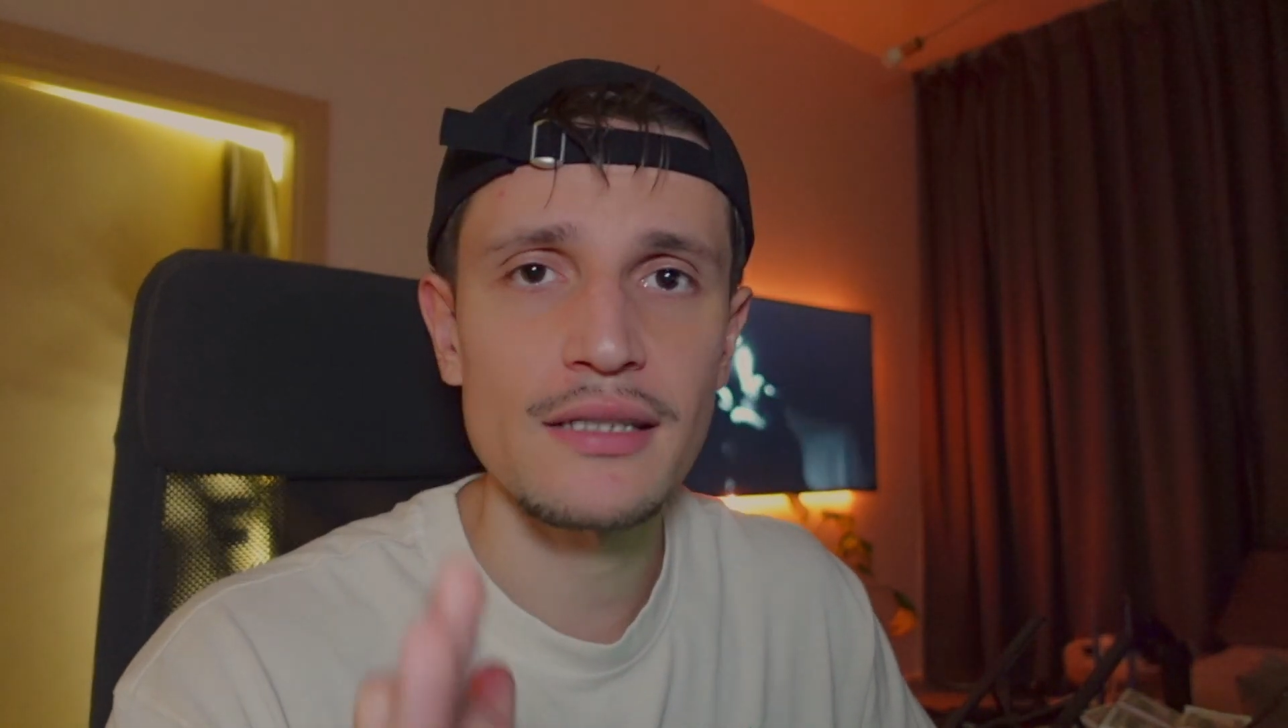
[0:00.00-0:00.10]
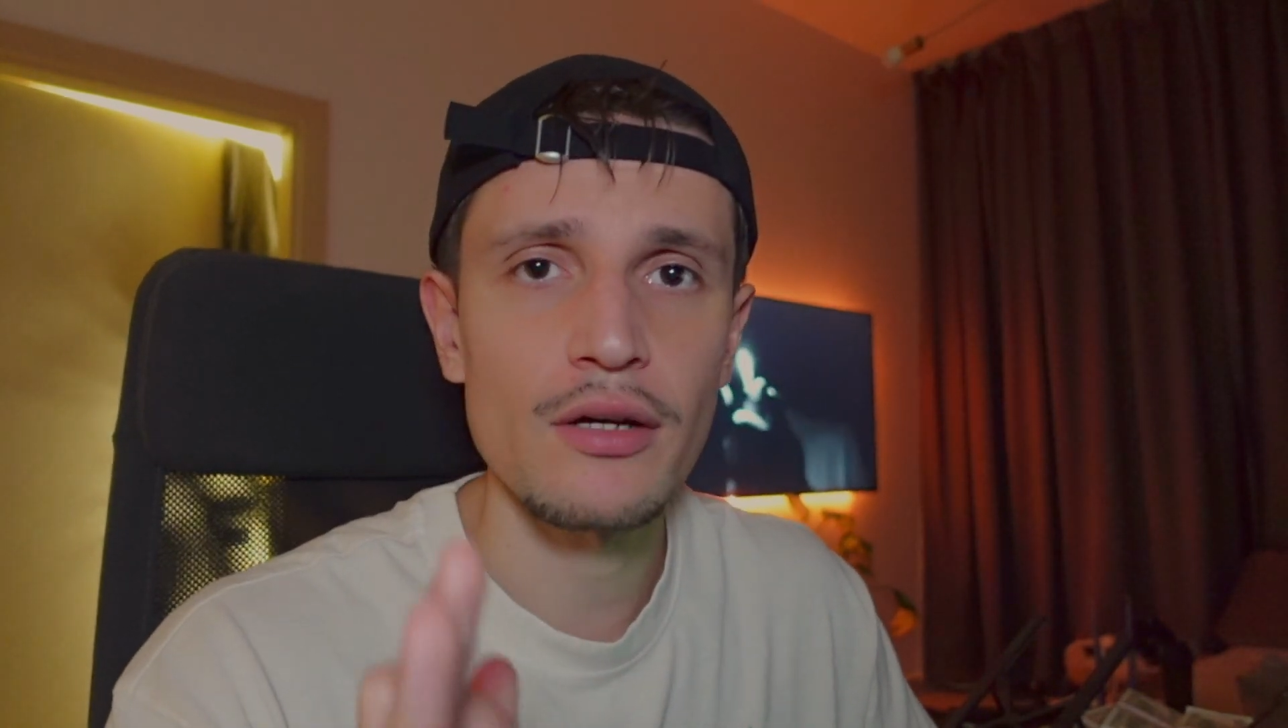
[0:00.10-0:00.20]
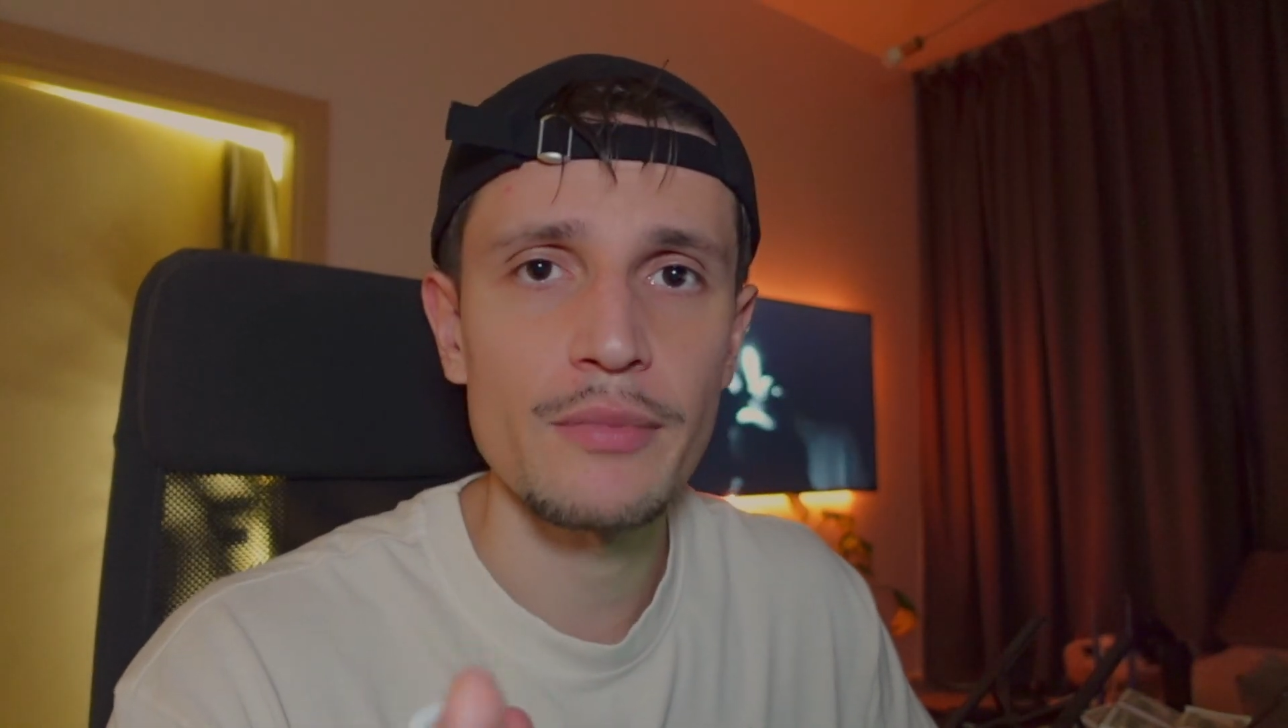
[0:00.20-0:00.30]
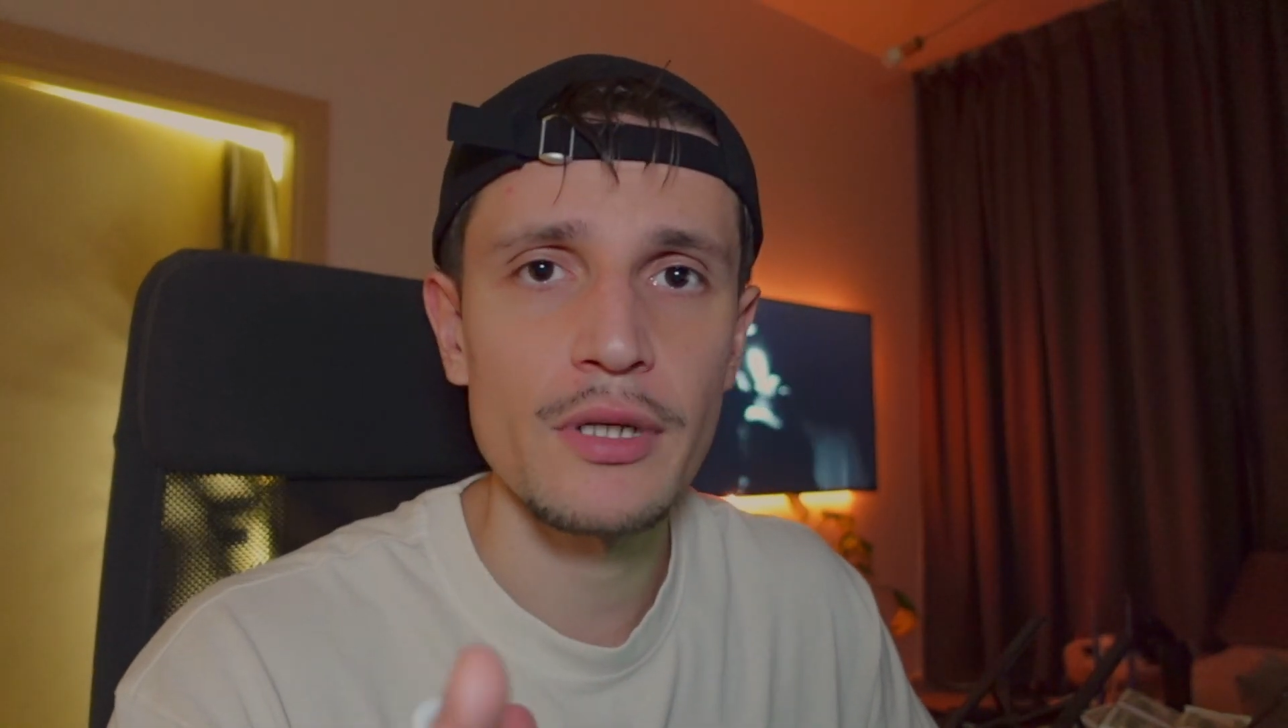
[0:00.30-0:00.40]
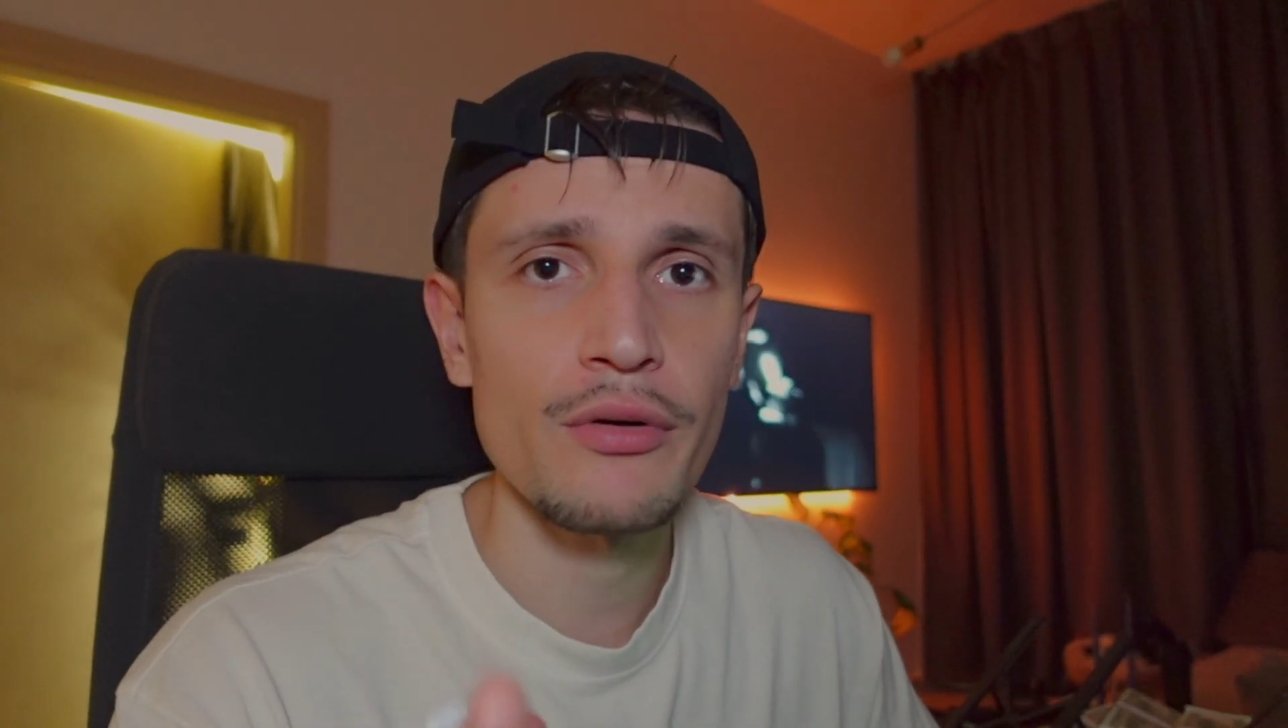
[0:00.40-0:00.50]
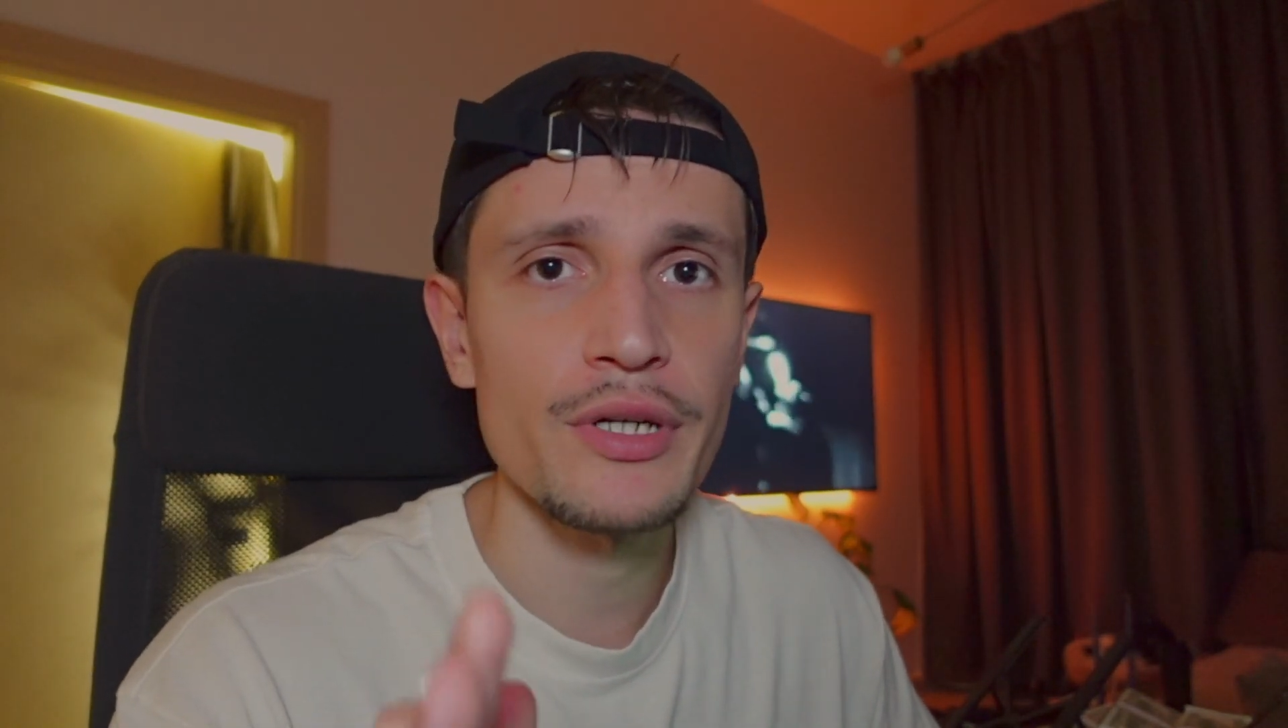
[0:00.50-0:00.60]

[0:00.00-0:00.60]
are down below